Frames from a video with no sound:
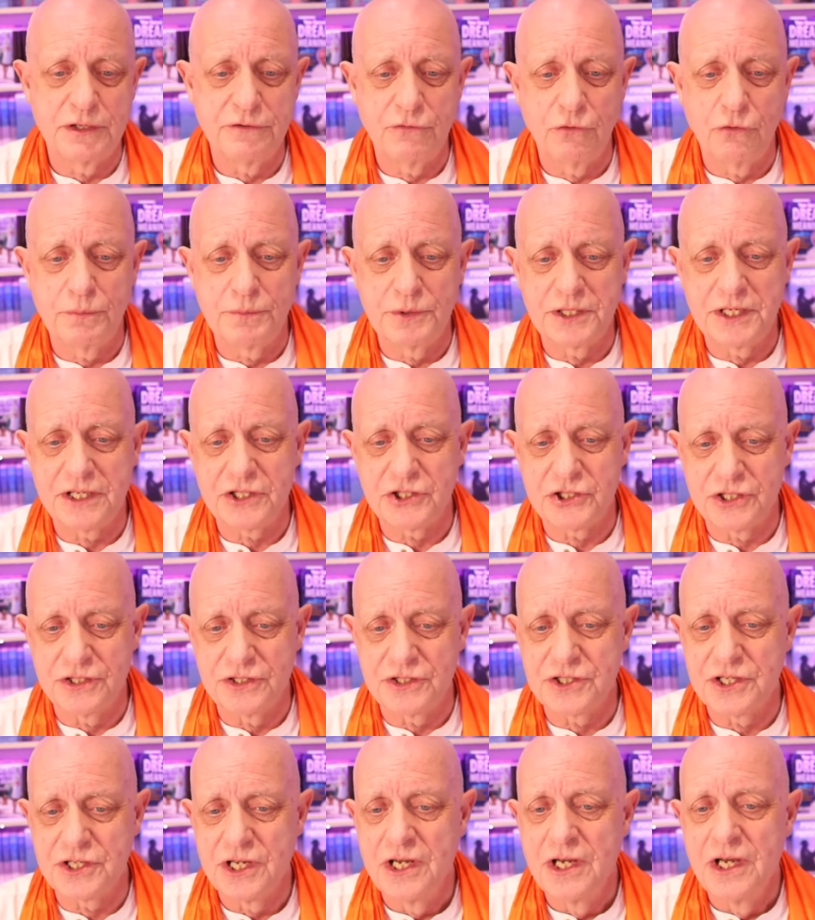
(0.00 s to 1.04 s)
predictions,
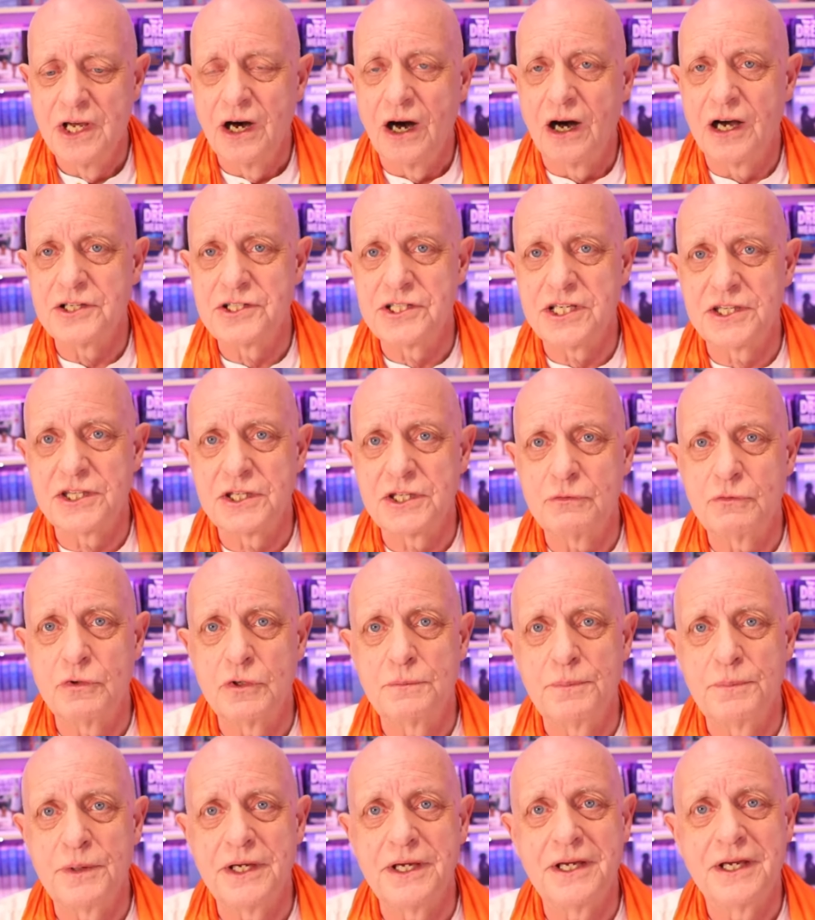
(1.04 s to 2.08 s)
I said there would
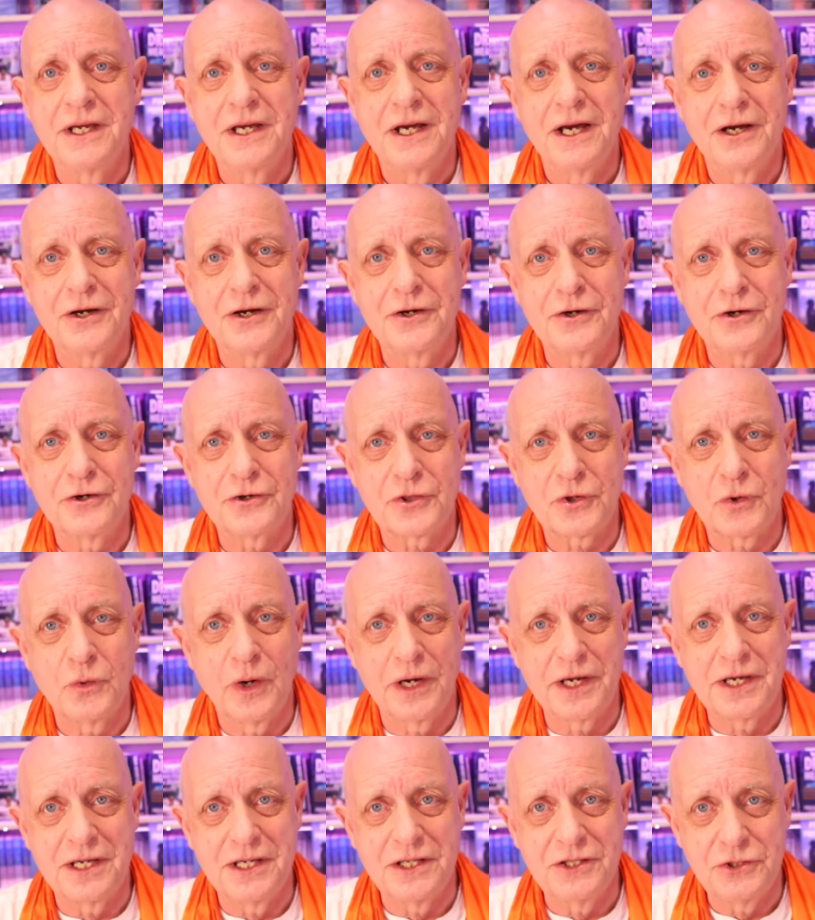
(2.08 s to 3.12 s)
be an
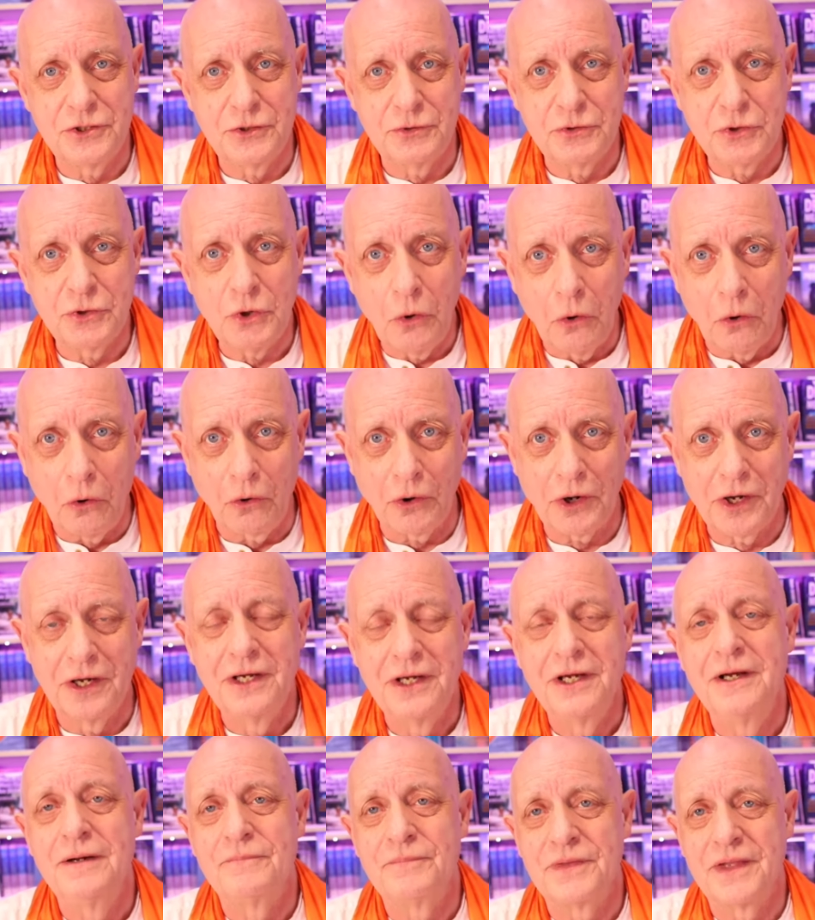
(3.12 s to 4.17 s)
earthquake in New York.
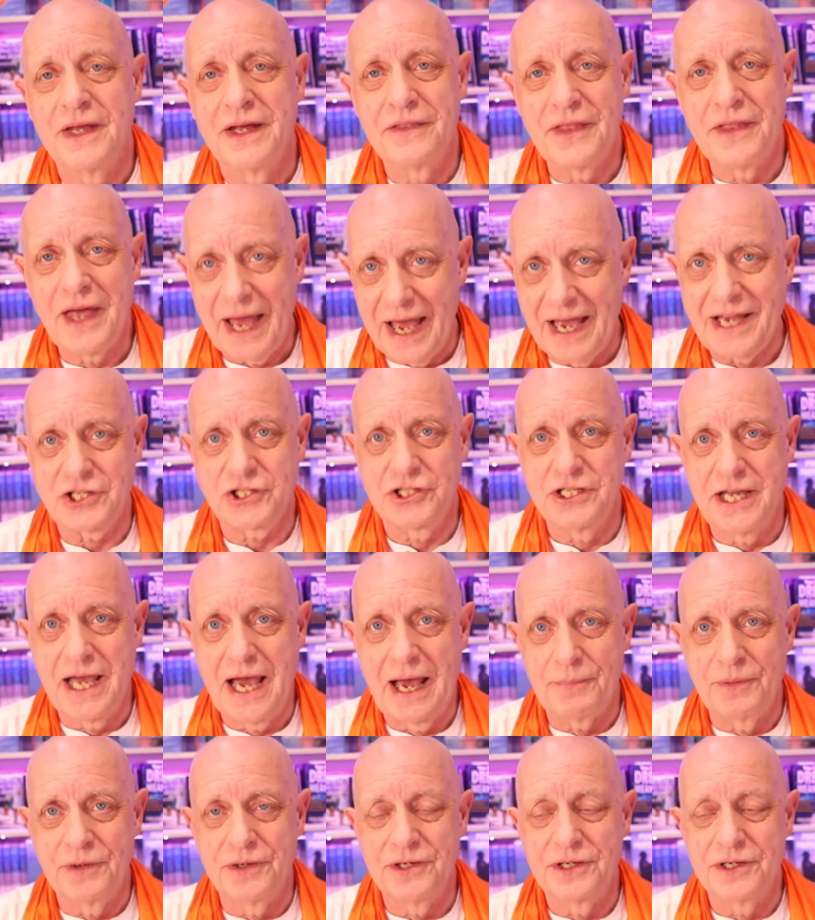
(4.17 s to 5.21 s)
And that actually
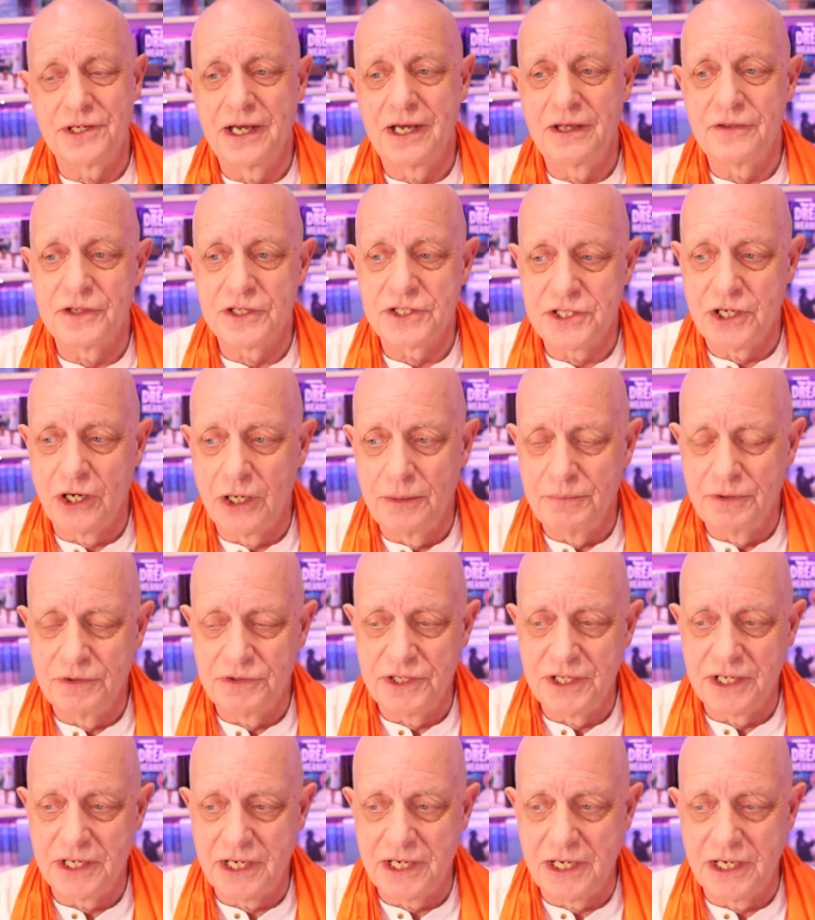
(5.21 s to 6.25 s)
happened at the time of the
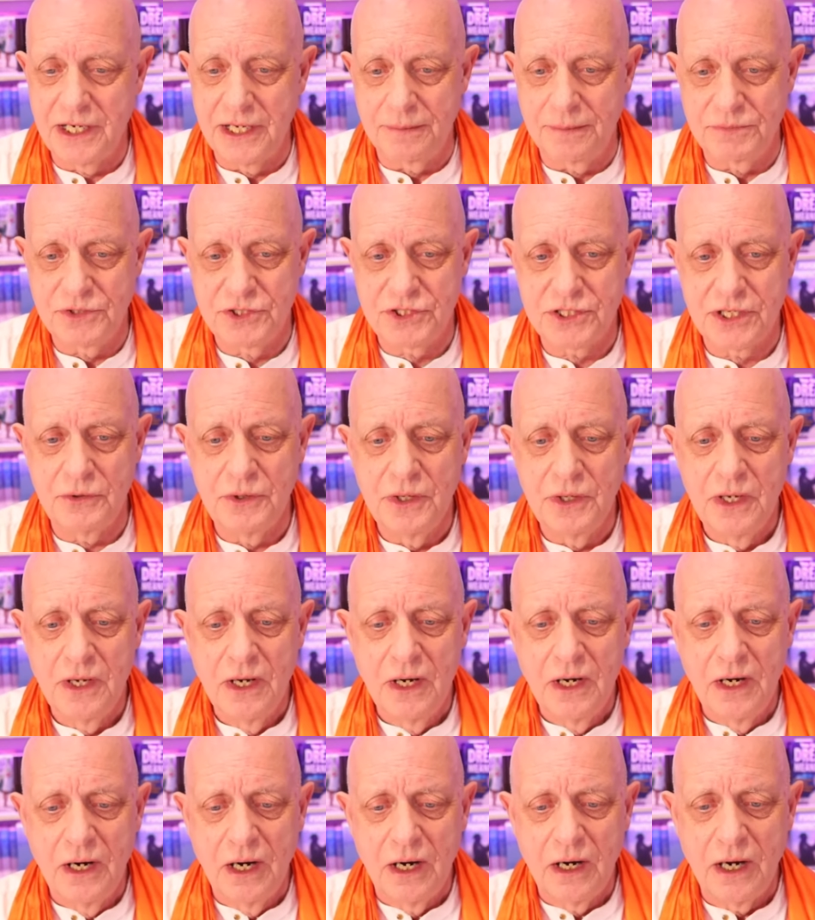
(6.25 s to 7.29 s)
eclipse. So,
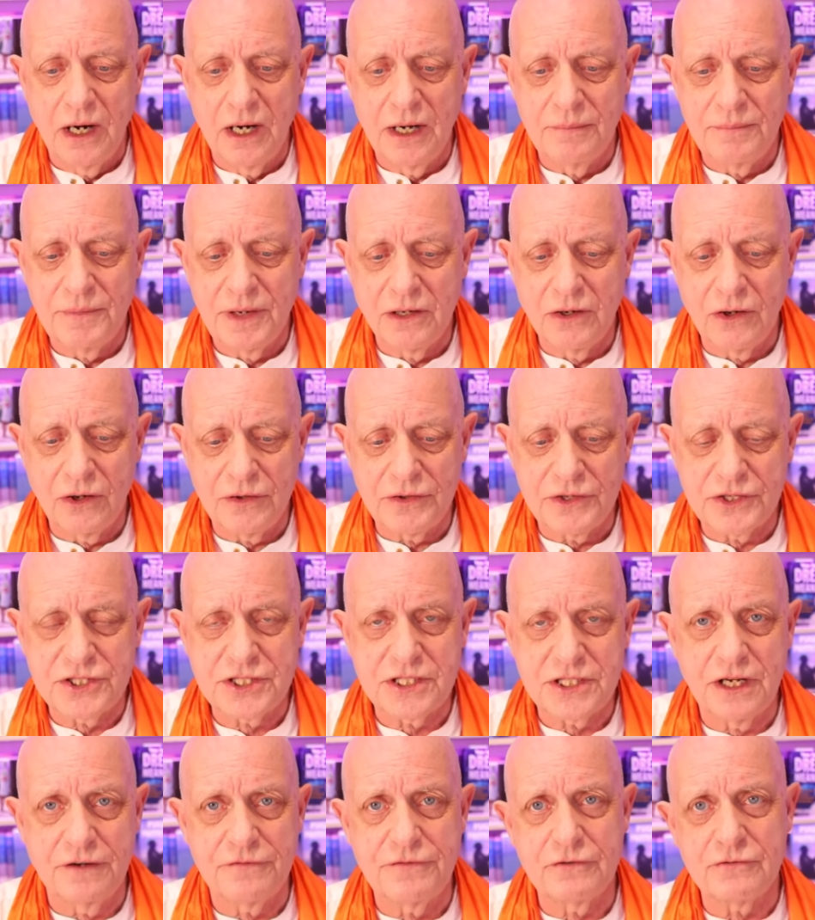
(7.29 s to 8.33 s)
um, a lot of the
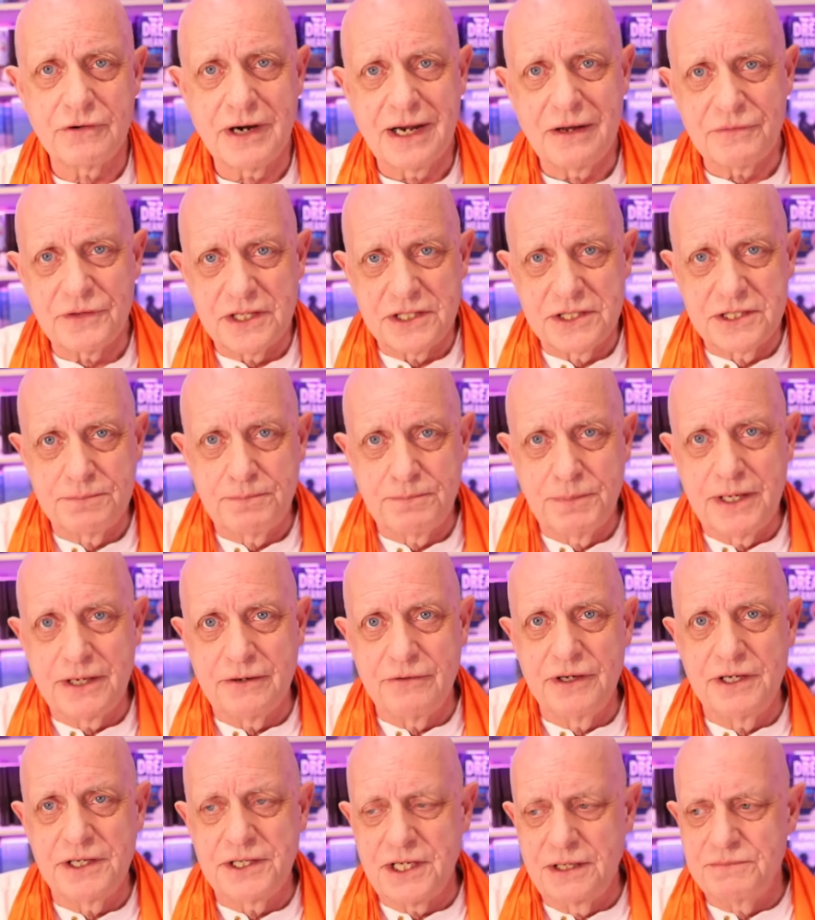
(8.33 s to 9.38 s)
stuff around this
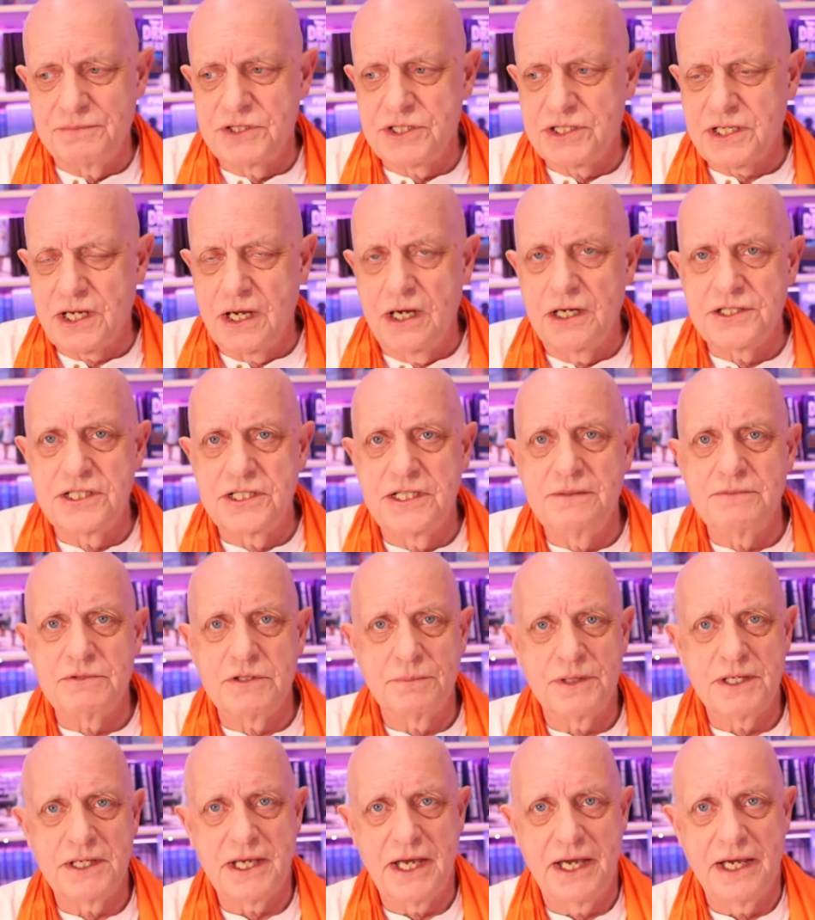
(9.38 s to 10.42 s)
period, I seem to
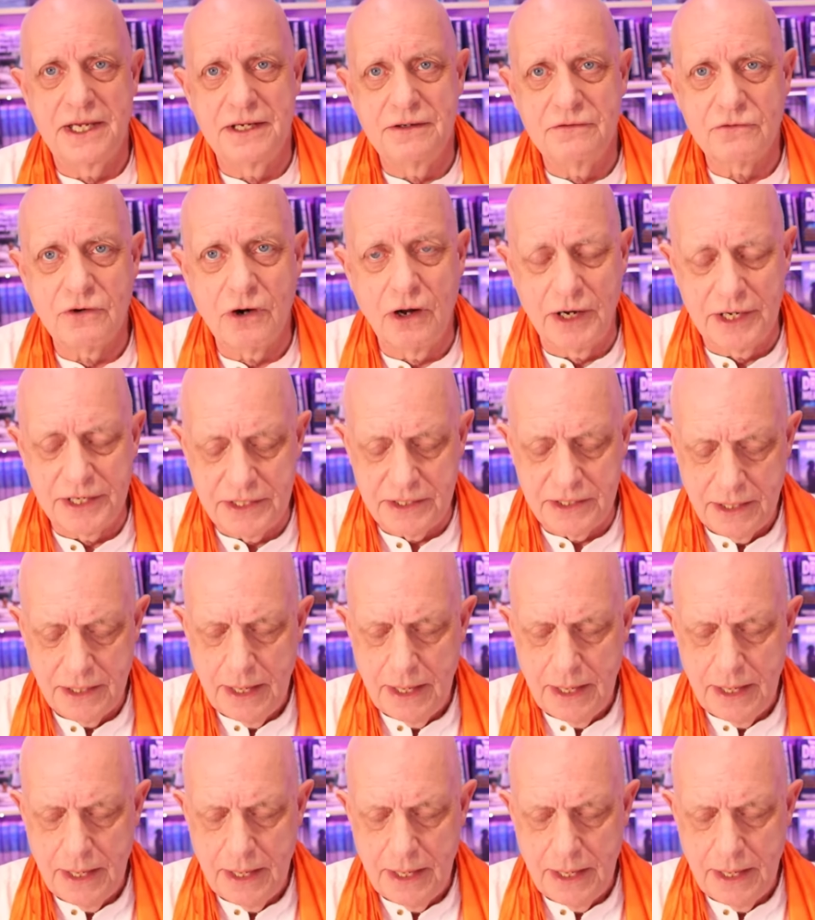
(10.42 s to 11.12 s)
be getting right.